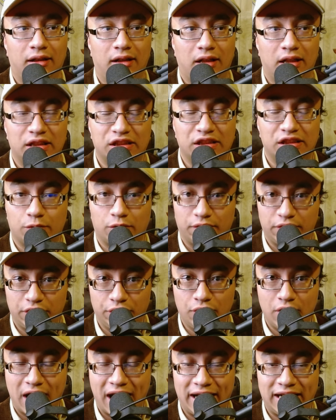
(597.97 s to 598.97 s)
Uh, sort of
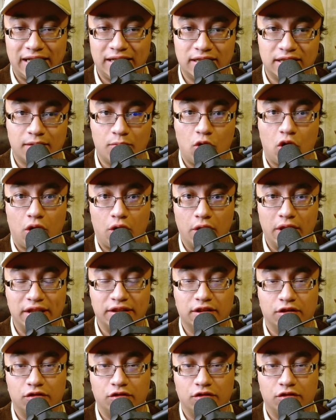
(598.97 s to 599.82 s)
uniting them all at the